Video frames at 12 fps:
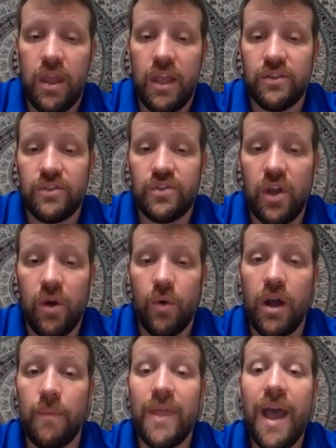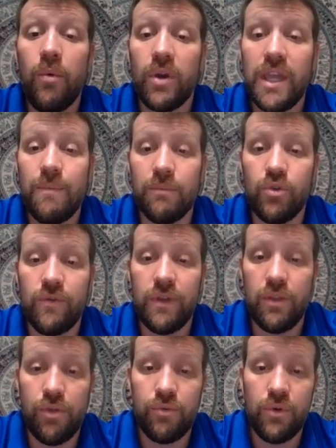And so that will keep it
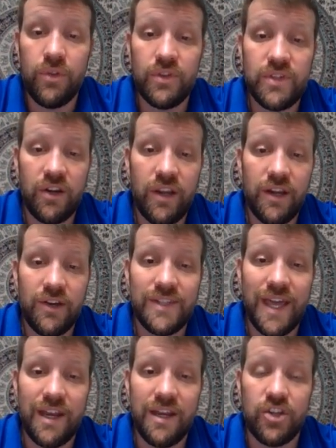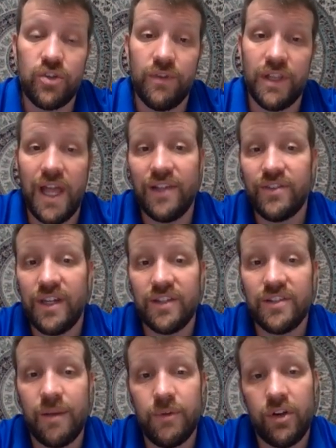moving through the center here as that initial velocity to
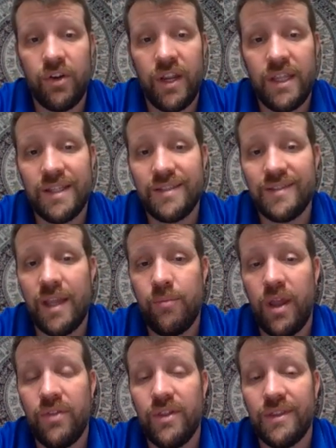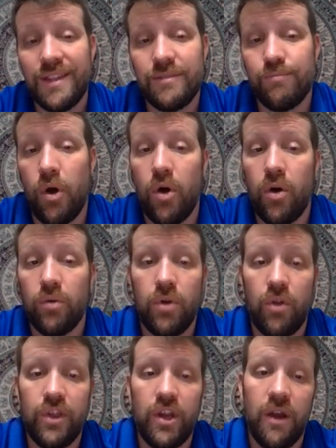some degree, in the same way that this ball
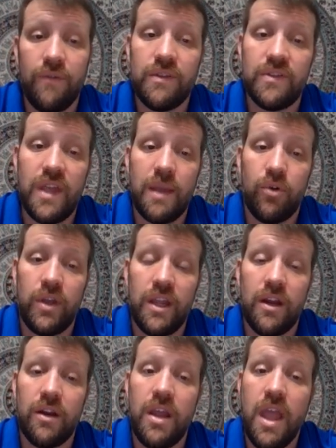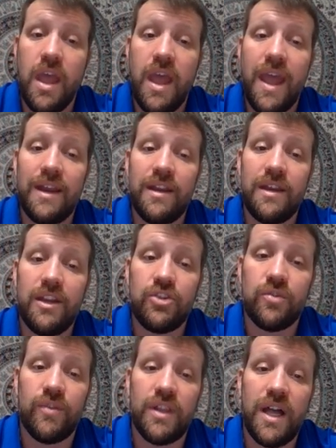rolling off the table here had an
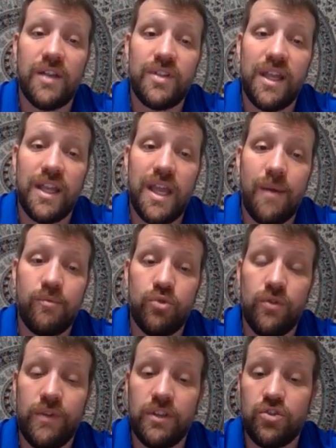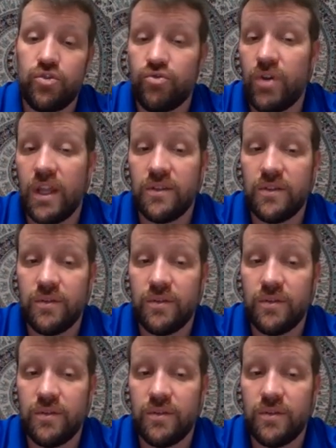initial velocity and kept moving straight.